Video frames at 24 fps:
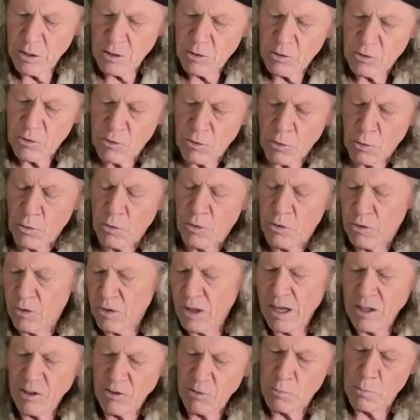So
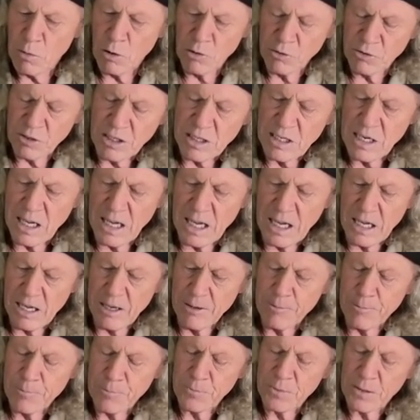that's multi-day
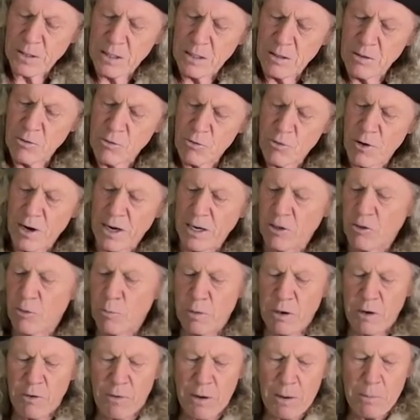treks.
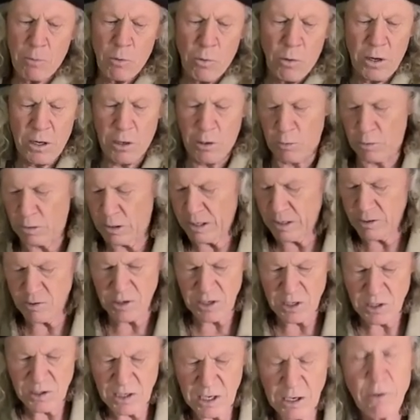But if I'm going out, as
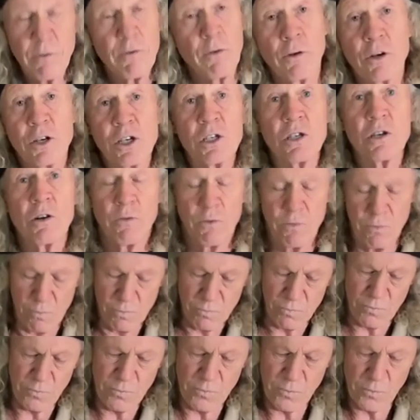I said, for just a,
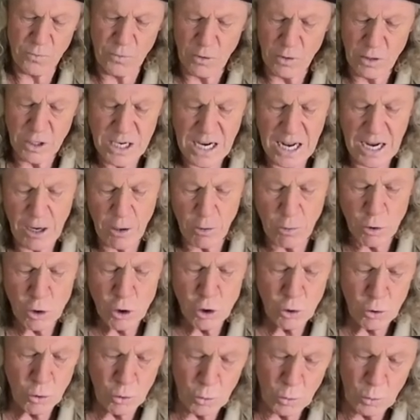for a day or
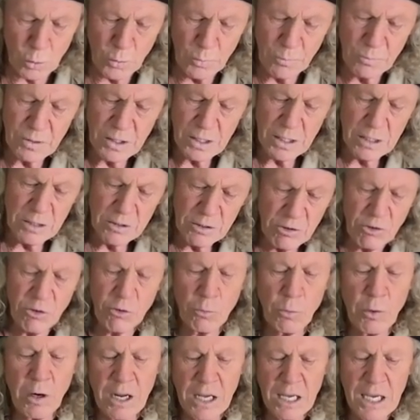two, this is
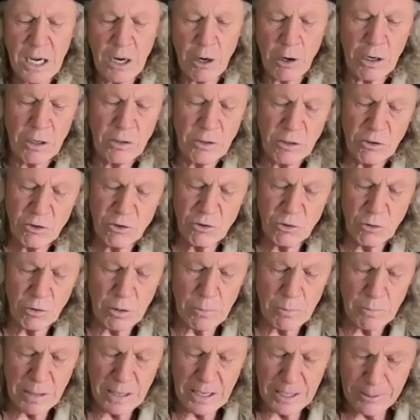what I carry in this
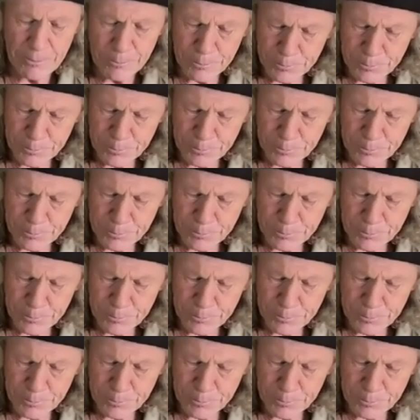shooting bag.